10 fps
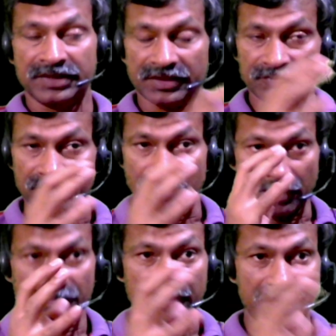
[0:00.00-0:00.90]
if you
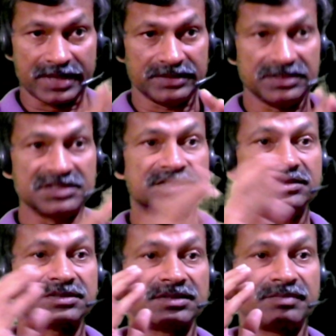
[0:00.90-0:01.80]
apply
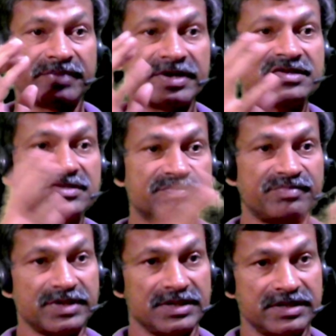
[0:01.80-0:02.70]
this
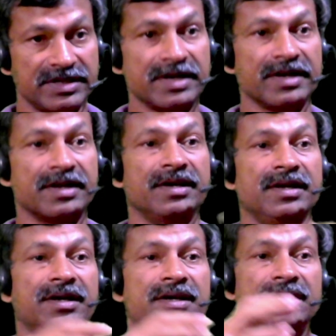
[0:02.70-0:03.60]
principle in
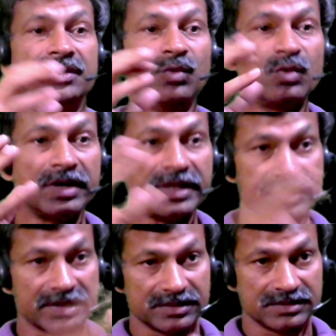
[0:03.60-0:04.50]

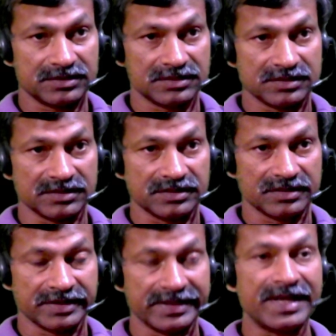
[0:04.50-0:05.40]
nuclear
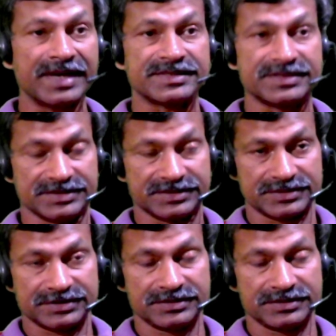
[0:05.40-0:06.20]
reactions,